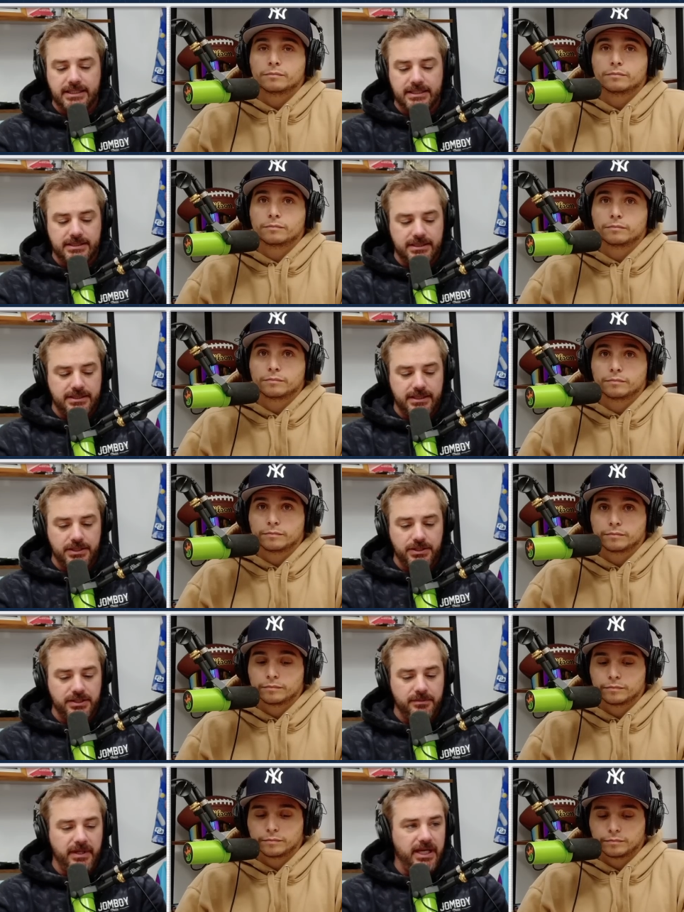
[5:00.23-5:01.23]
Speaker 1: his
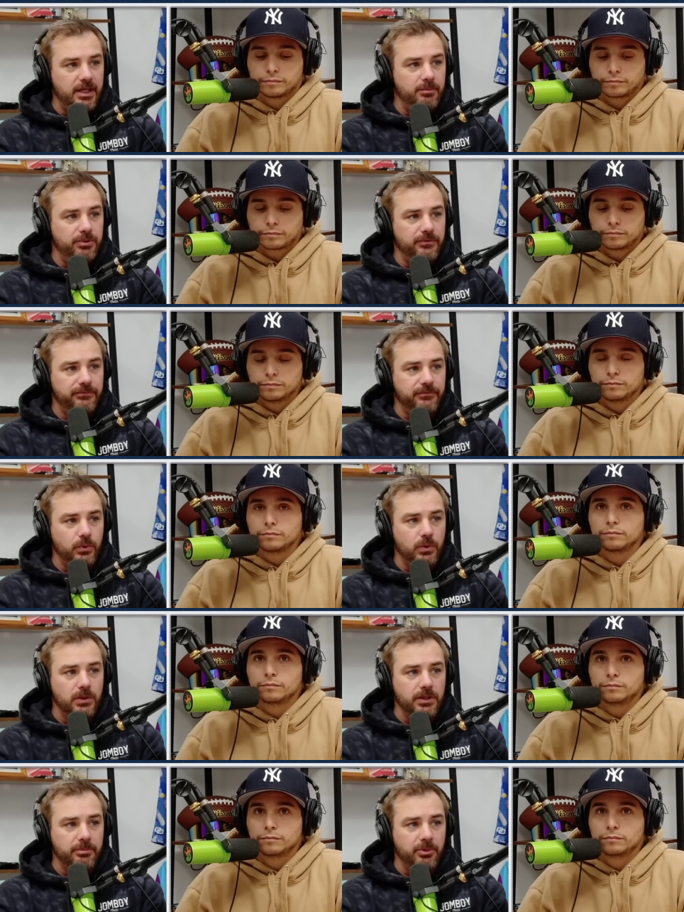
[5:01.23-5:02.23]
decisions made
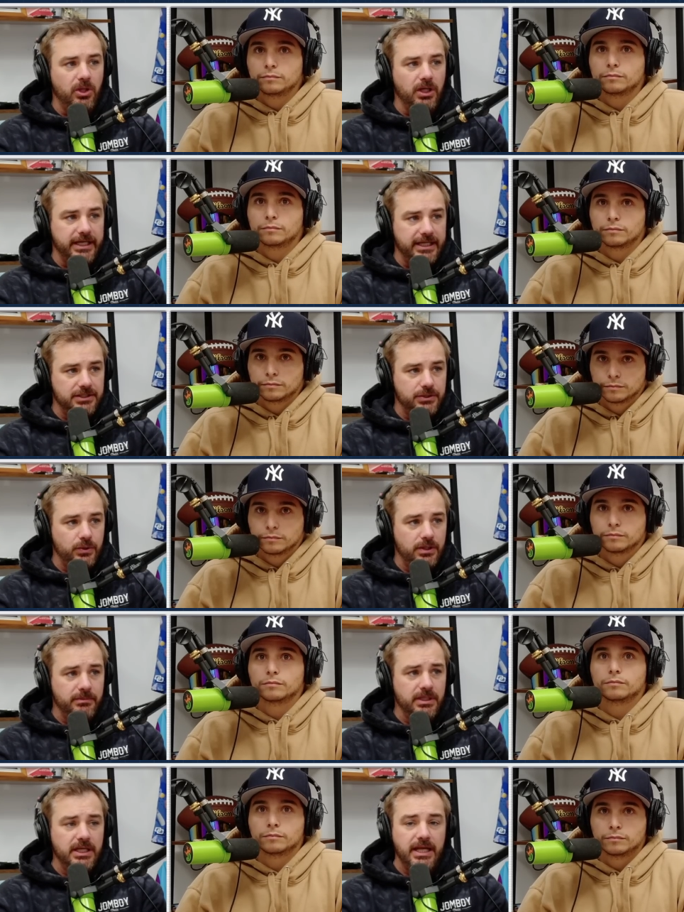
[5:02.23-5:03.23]
before the ball gets to
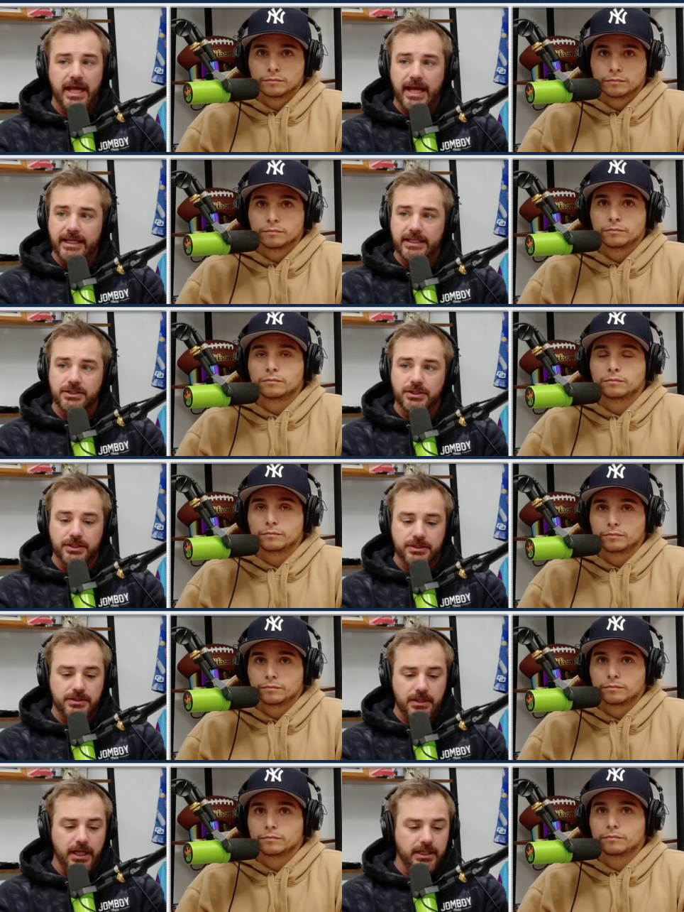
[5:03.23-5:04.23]
him and he's
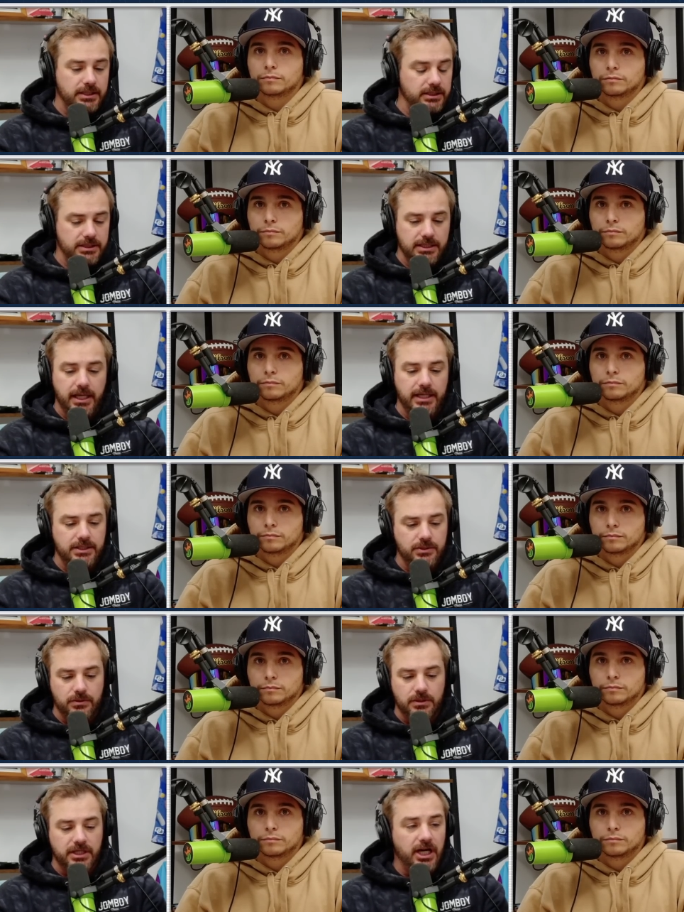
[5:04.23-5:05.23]
just like concise
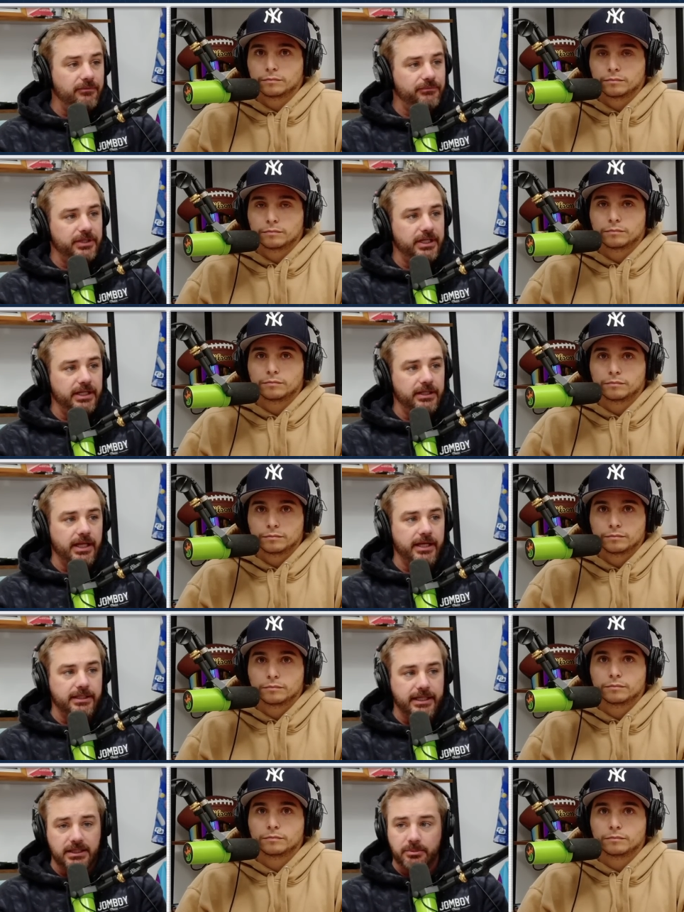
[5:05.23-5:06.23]
or confident and
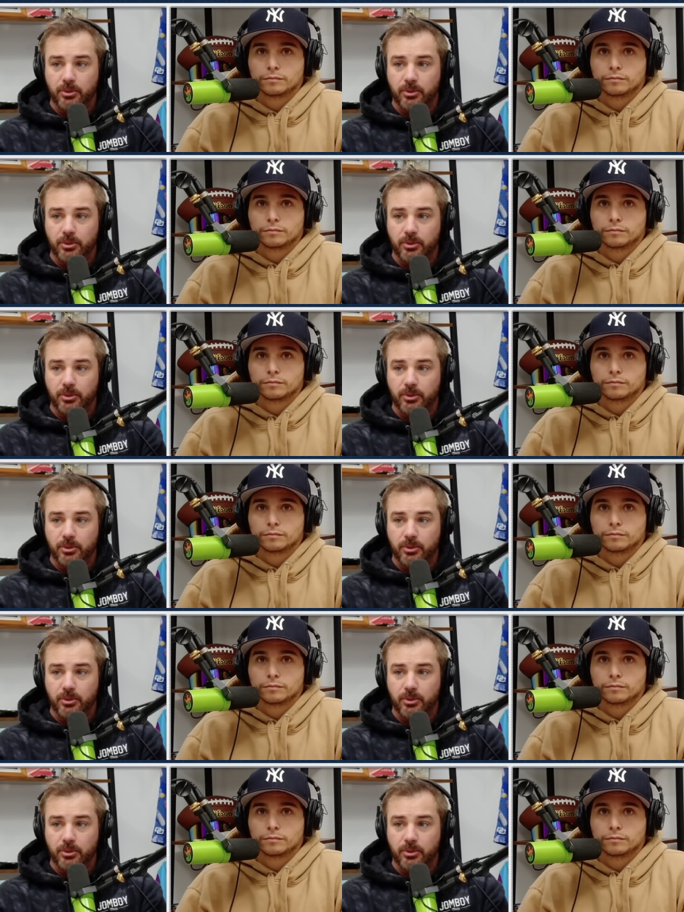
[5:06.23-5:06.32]
like get the